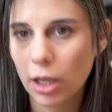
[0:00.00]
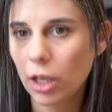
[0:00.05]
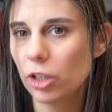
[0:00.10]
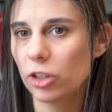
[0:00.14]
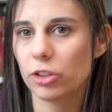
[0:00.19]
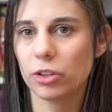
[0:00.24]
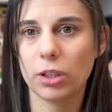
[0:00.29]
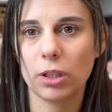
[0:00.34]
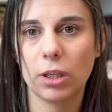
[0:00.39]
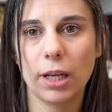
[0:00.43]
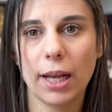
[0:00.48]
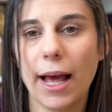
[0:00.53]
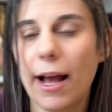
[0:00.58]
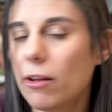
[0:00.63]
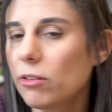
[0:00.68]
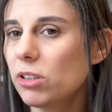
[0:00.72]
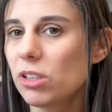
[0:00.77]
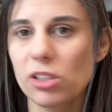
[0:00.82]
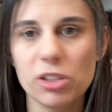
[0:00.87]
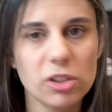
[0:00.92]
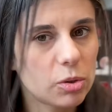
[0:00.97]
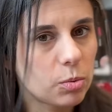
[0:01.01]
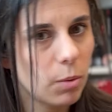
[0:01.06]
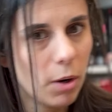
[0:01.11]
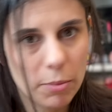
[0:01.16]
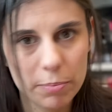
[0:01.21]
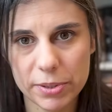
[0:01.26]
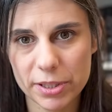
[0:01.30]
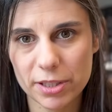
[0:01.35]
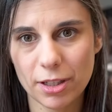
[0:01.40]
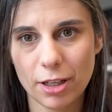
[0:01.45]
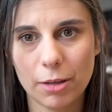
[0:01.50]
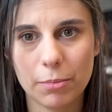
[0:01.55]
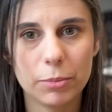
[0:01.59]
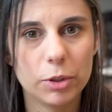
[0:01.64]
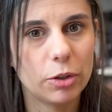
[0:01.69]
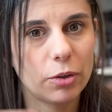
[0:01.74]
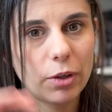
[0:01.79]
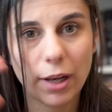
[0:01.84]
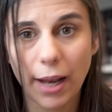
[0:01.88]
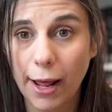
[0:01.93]
You're allowed to swap some.
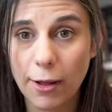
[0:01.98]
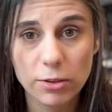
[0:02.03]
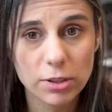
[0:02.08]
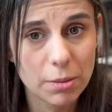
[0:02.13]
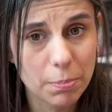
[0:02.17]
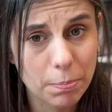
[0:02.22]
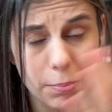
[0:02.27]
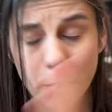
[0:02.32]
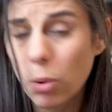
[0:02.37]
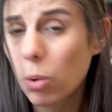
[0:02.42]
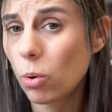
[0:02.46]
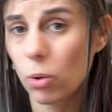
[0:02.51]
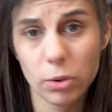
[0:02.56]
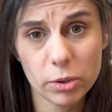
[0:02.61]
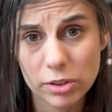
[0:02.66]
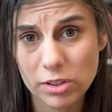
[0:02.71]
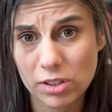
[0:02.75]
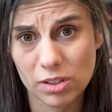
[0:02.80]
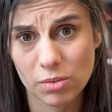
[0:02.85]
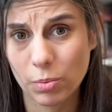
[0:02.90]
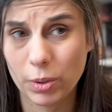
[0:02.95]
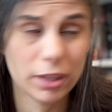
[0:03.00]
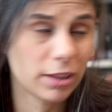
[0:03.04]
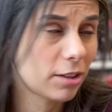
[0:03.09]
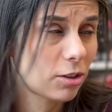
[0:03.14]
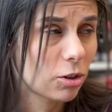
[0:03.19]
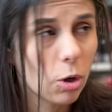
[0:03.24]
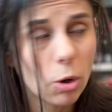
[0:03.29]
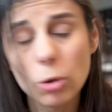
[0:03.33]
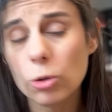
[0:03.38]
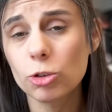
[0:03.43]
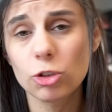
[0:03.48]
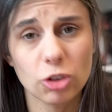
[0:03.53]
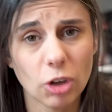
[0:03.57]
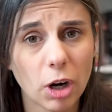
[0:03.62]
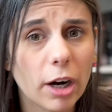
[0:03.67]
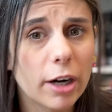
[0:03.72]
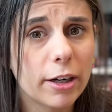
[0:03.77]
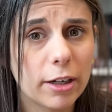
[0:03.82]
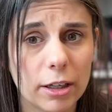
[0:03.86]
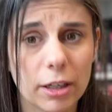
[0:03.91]
You're allowed to pause with this whole
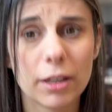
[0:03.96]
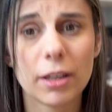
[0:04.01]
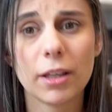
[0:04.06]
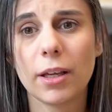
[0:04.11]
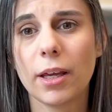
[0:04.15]
jar.